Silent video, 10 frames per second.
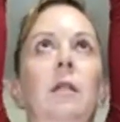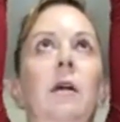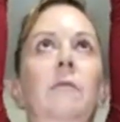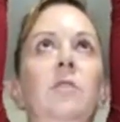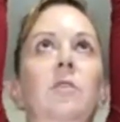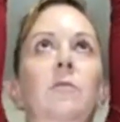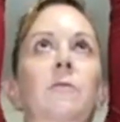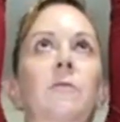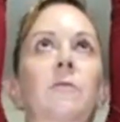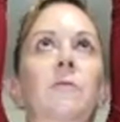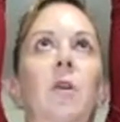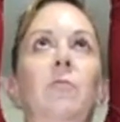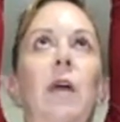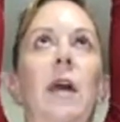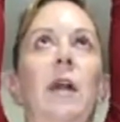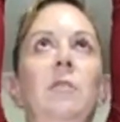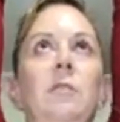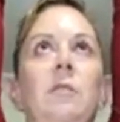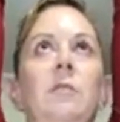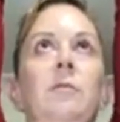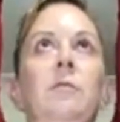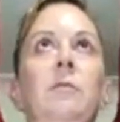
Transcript: And after your final round,